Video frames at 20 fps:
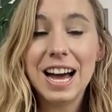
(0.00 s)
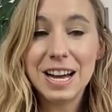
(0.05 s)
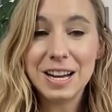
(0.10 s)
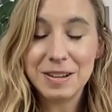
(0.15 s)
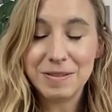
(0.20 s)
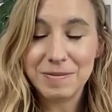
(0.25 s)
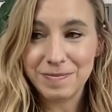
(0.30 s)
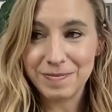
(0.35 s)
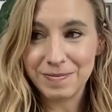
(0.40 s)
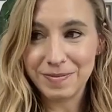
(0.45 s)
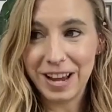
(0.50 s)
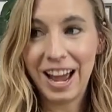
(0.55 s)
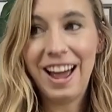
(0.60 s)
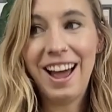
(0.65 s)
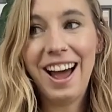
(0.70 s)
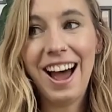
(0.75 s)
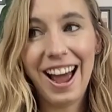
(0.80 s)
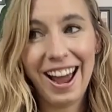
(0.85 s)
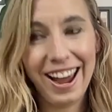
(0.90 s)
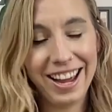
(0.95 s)
I
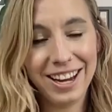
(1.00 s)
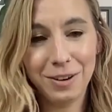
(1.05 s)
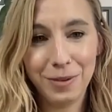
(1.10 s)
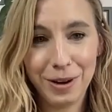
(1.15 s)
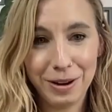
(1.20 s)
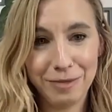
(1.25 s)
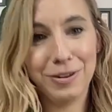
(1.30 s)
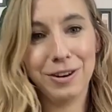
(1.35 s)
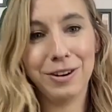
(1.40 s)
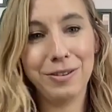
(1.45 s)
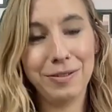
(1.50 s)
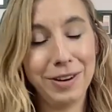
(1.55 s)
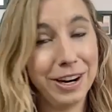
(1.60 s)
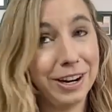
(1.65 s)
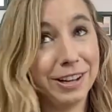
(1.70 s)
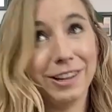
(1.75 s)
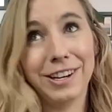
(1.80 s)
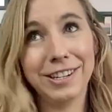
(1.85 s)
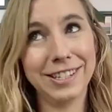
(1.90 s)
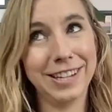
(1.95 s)
had to wait for a
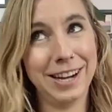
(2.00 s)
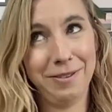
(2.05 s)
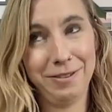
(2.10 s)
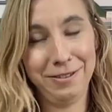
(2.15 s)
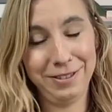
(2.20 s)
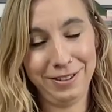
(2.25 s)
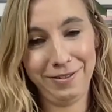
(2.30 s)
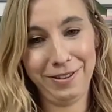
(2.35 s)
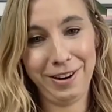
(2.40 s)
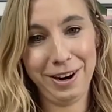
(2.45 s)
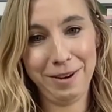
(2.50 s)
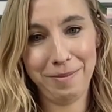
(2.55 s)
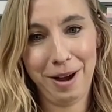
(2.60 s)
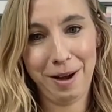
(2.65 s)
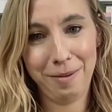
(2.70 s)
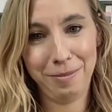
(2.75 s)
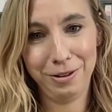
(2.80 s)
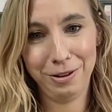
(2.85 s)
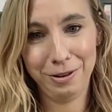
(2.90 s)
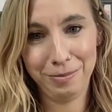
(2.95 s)
very long time. It was a very
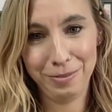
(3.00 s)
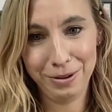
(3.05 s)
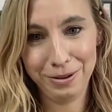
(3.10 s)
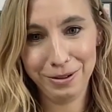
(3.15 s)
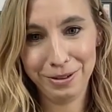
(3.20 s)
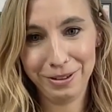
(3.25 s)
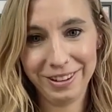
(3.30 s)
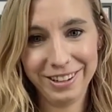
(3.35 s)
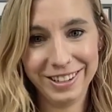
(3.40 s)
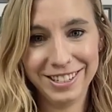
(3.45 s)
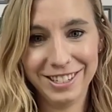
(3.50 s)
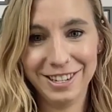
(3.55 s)
popular booth.